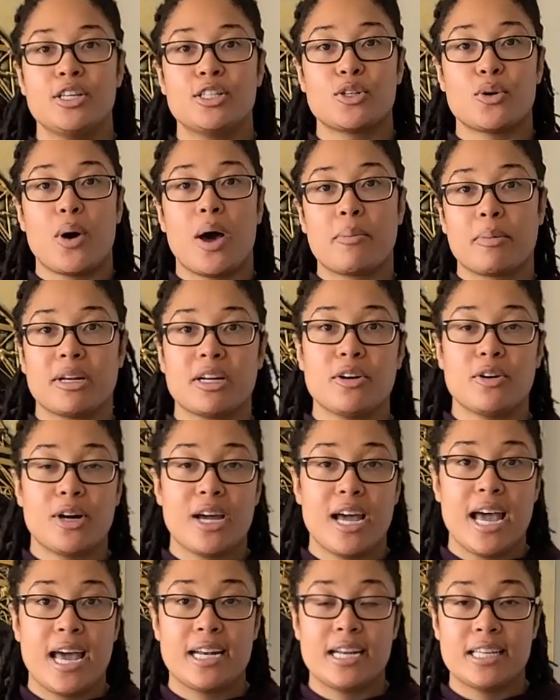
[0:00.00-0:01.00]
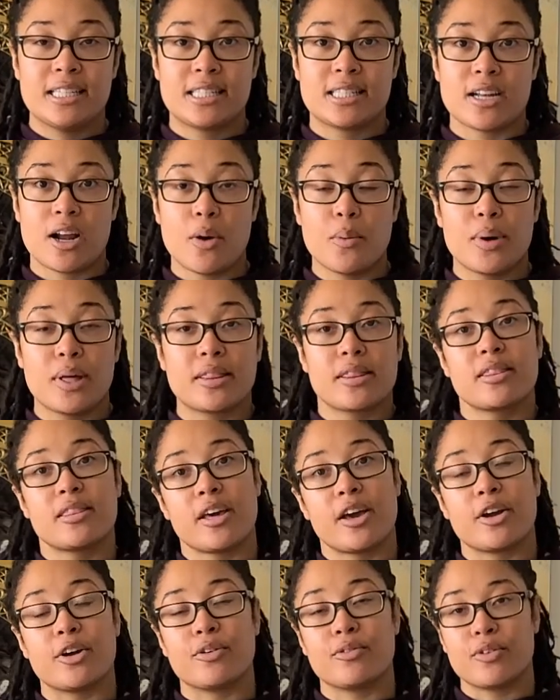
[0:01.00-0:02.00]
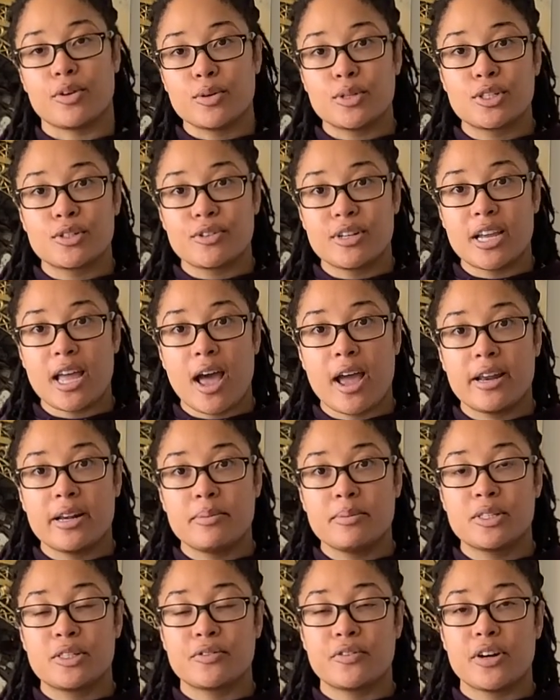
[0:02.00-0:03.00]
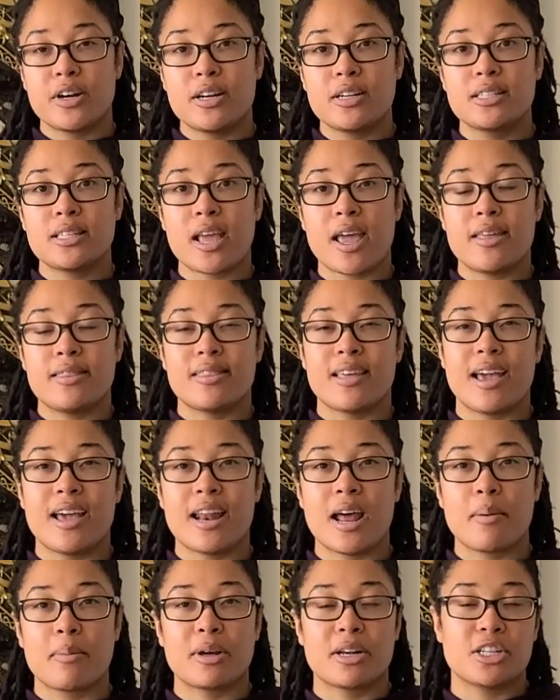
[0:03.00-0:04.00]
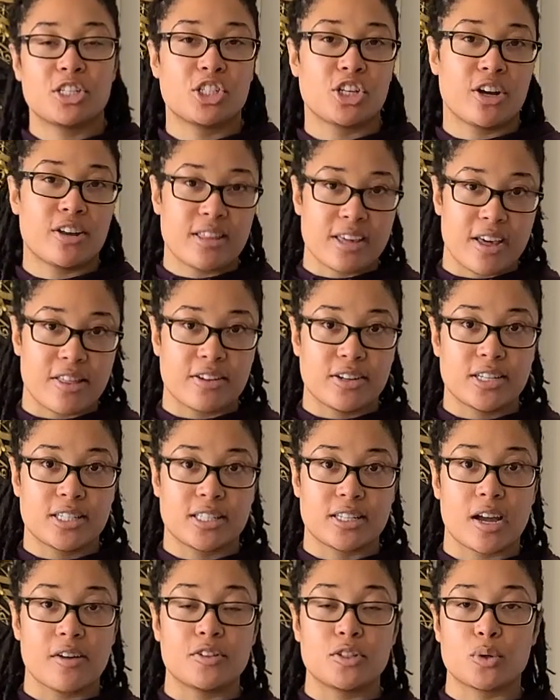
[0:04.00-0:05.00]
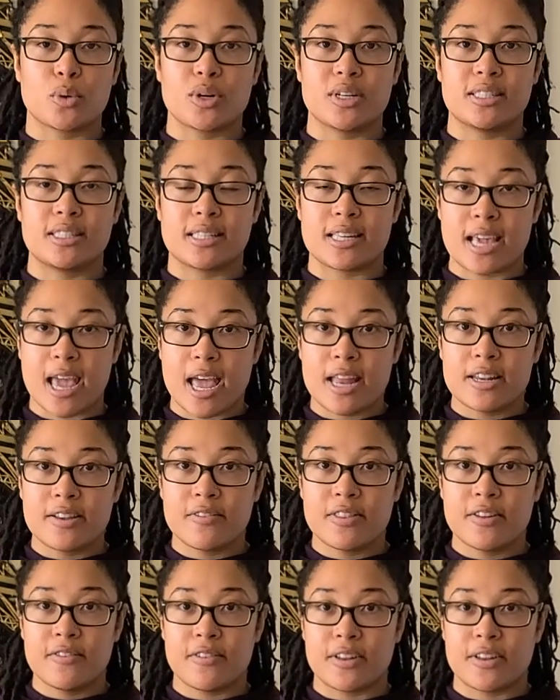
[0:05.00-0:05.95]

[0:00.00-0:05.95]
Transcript: So I'm gonna go ahead and start with the grocery items first, and then I'm gonna share the other stuff towards the end of the